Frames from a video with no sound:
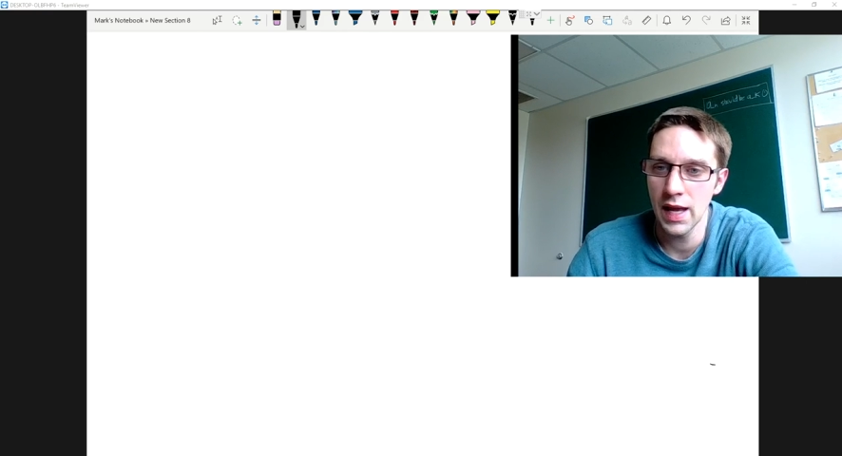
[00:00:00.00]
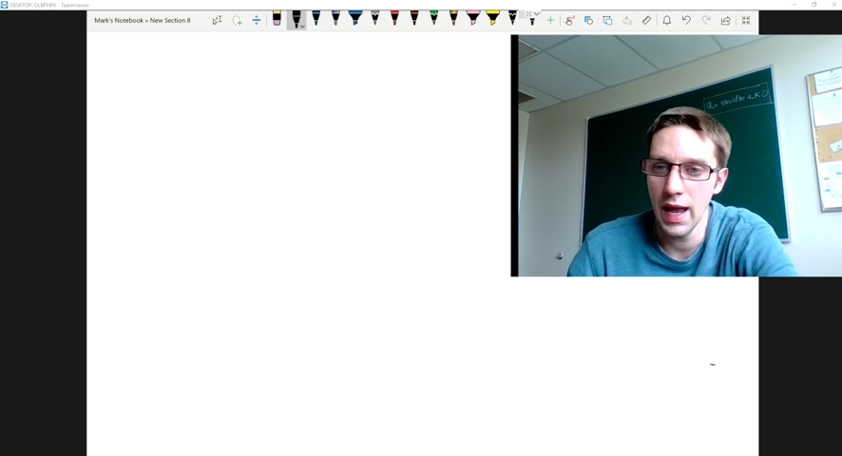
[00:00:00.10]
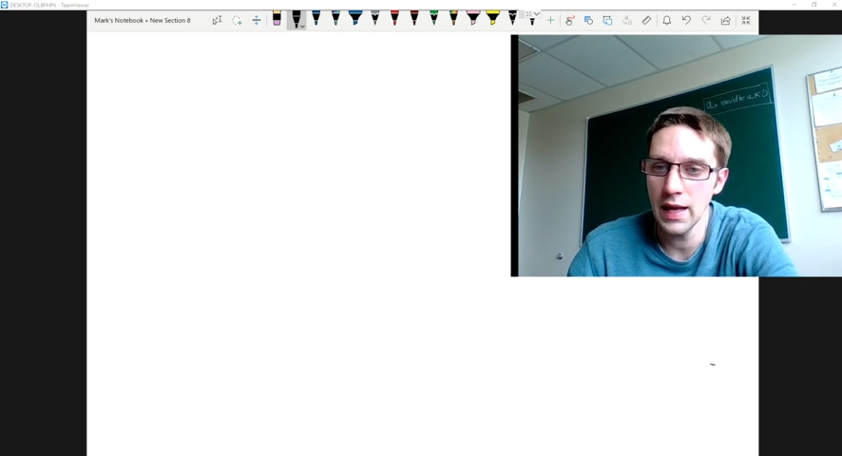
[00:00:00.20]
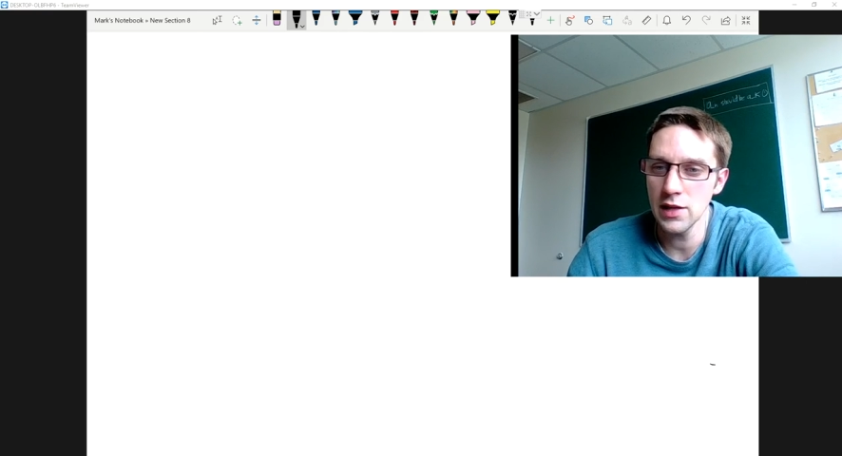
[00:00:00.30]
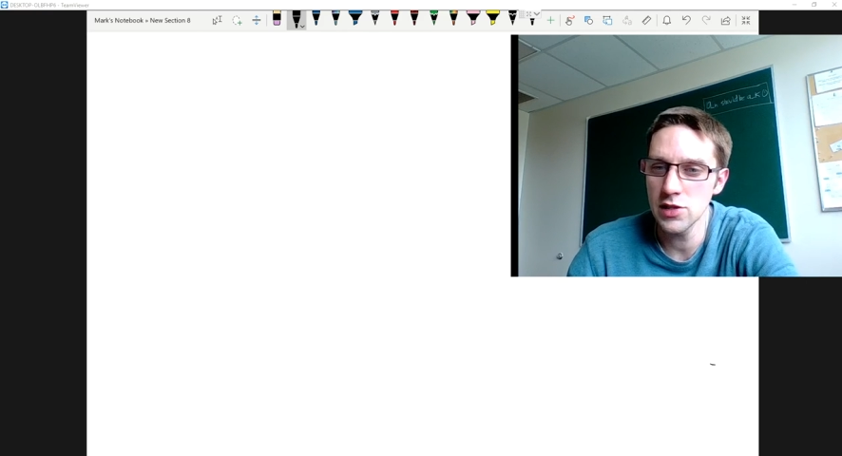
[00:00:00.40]

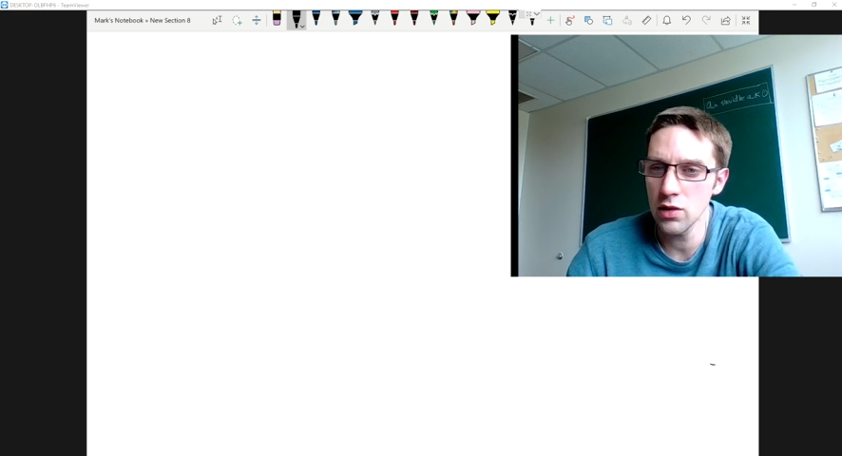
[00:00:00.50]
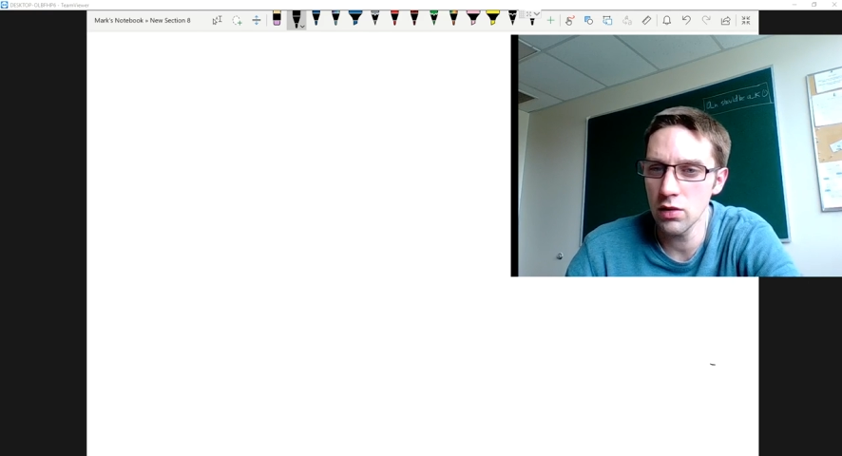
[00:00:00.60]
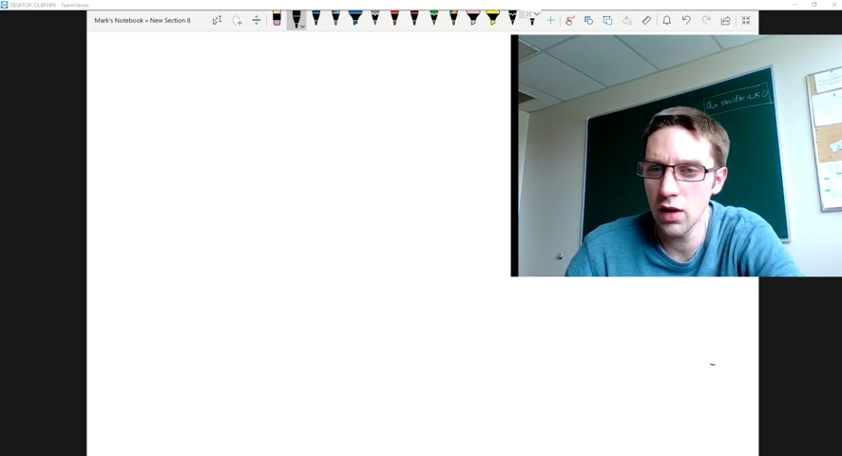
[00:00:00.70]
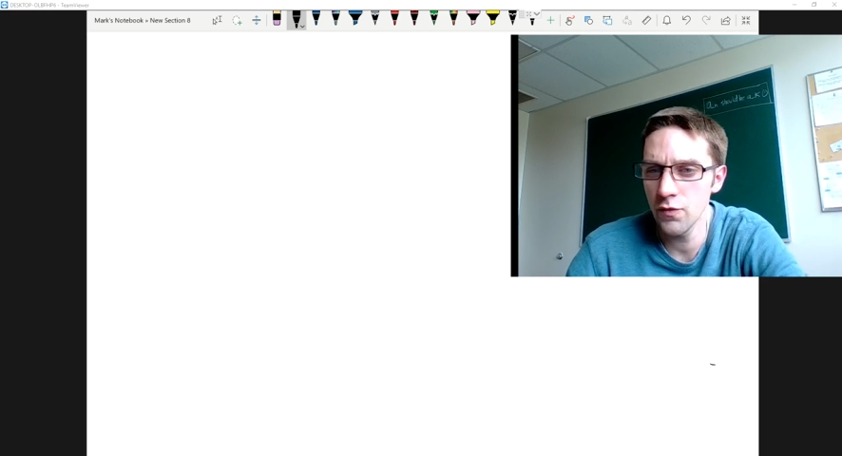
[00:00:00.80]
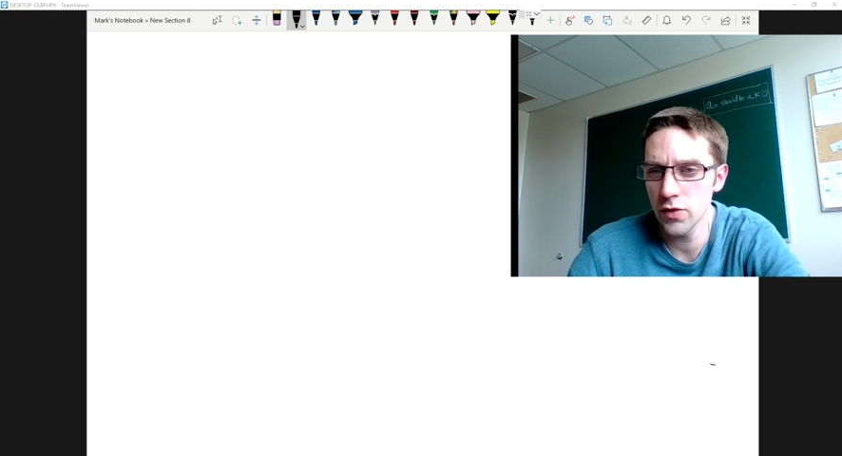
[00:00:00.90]
and a general
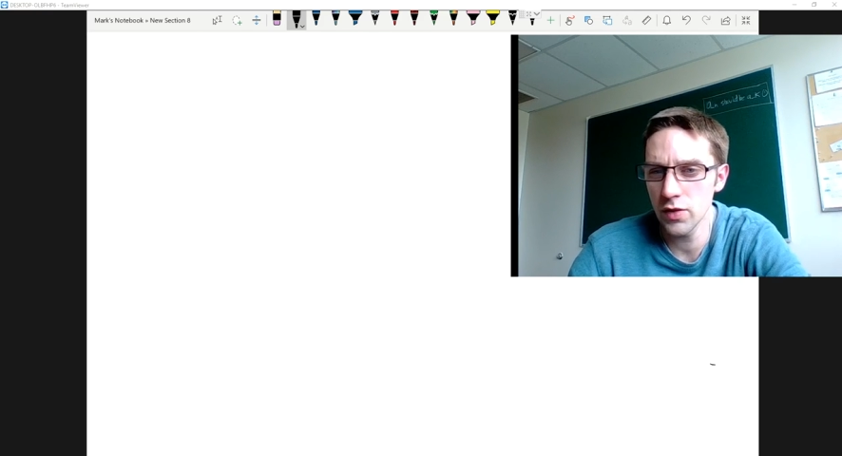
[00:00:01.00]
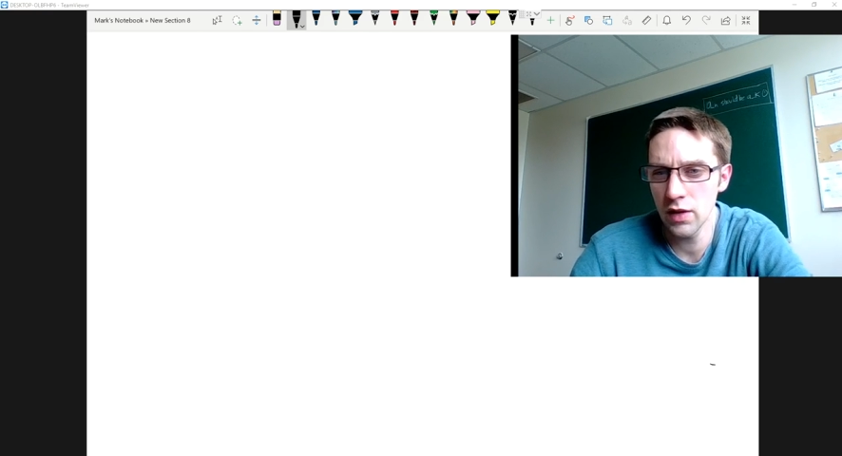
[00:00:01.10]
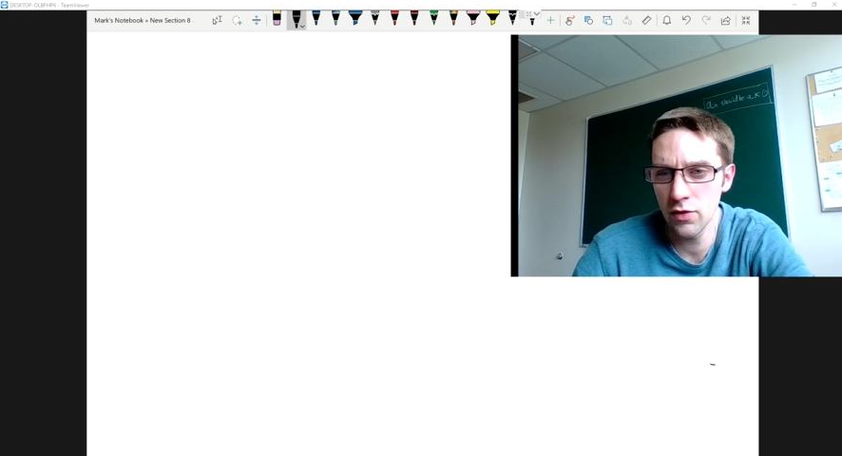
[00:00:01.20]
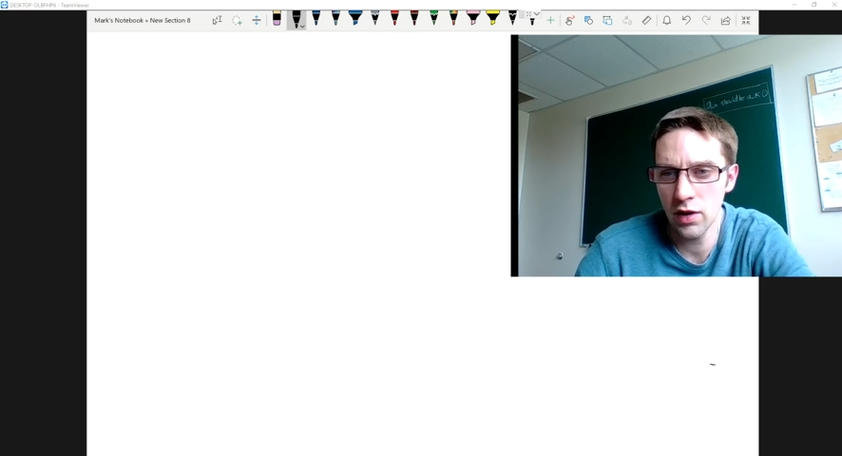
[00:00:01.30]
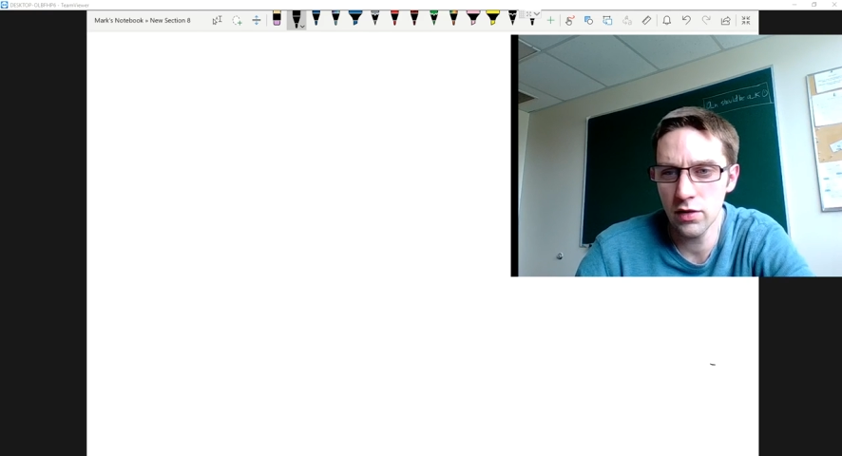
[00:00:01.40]
comfort
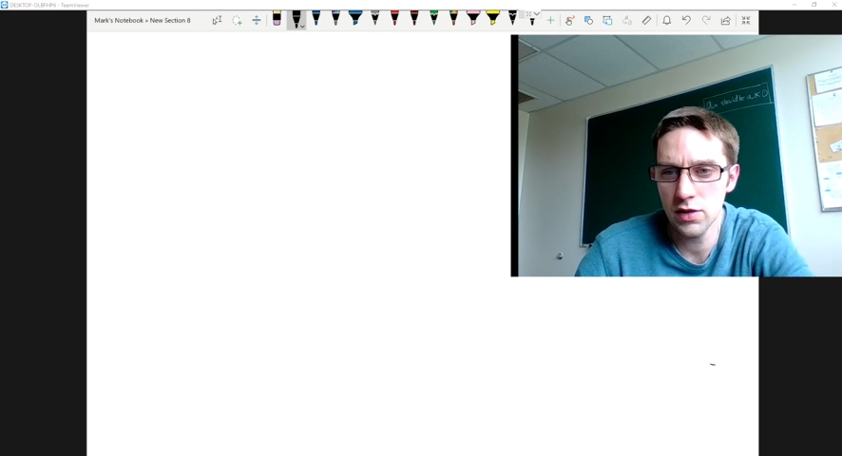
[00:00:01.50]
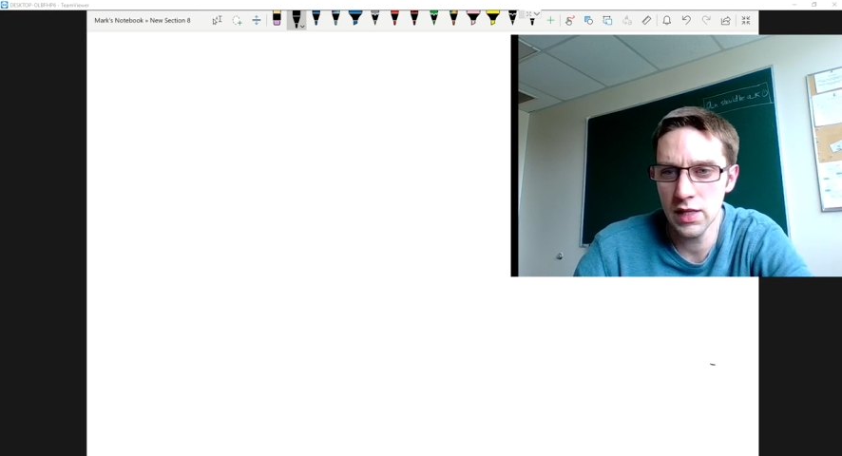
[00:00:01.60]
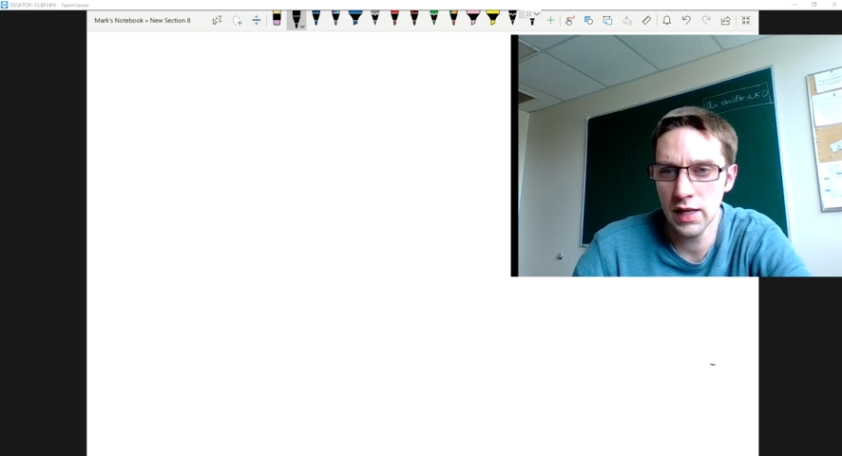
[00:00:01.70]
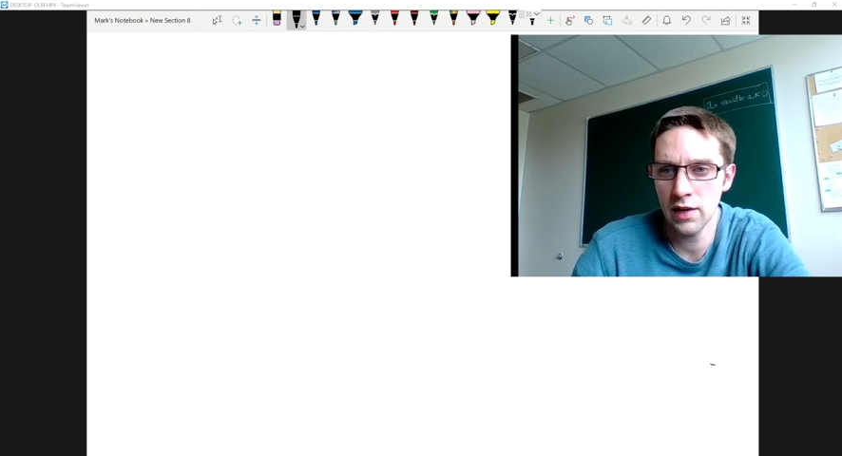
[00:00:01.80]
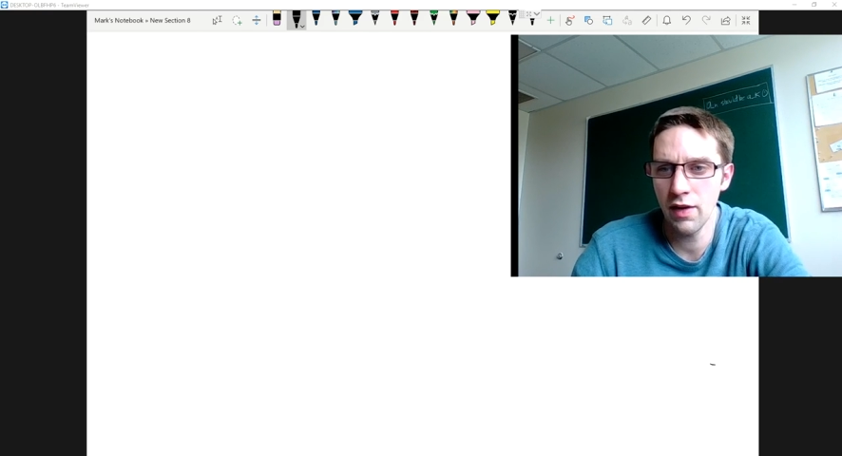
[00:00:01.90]
level
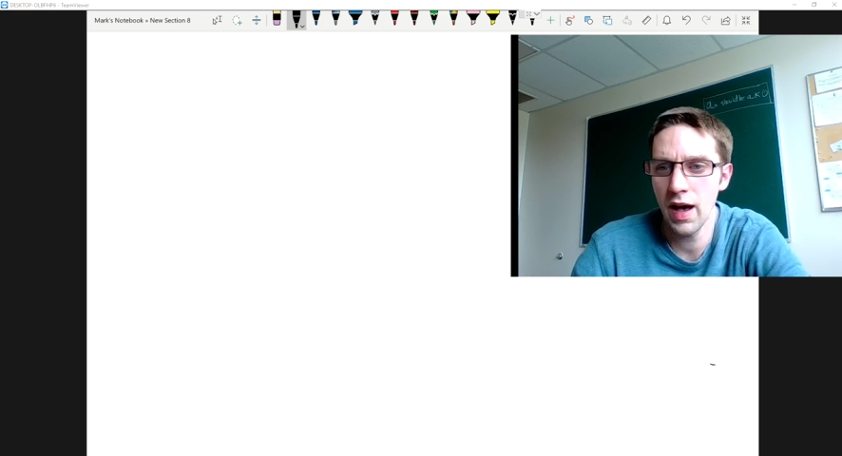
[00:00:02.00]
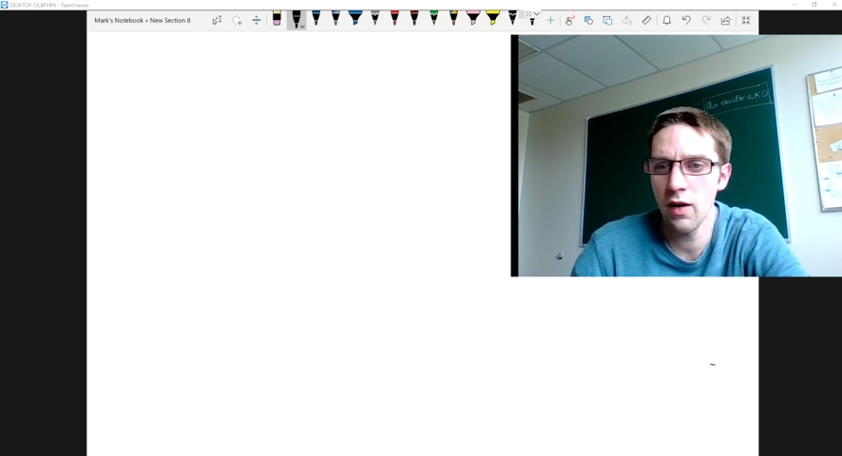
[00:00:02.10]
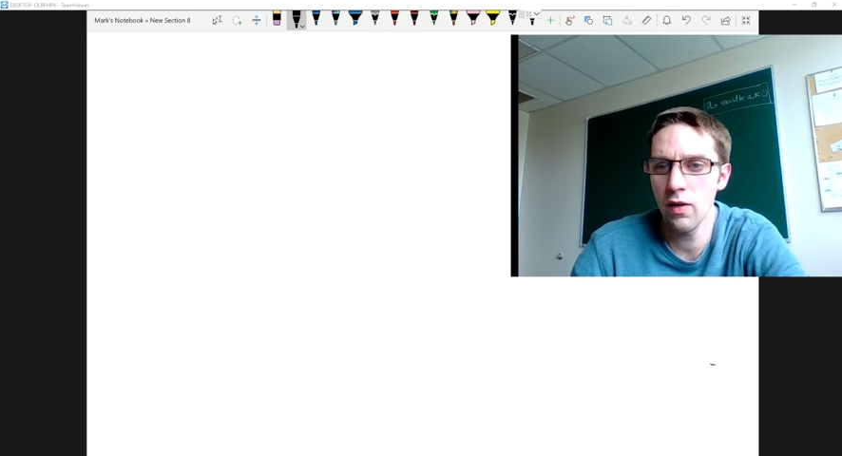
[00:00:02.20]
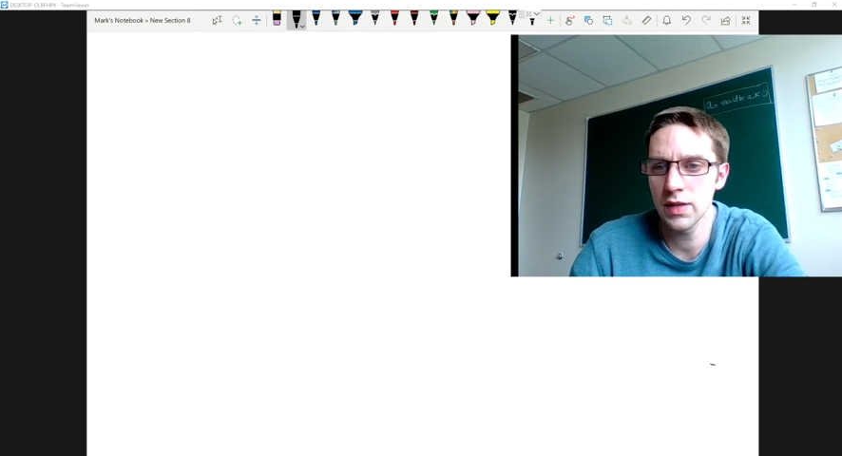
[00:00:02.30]
understanding of how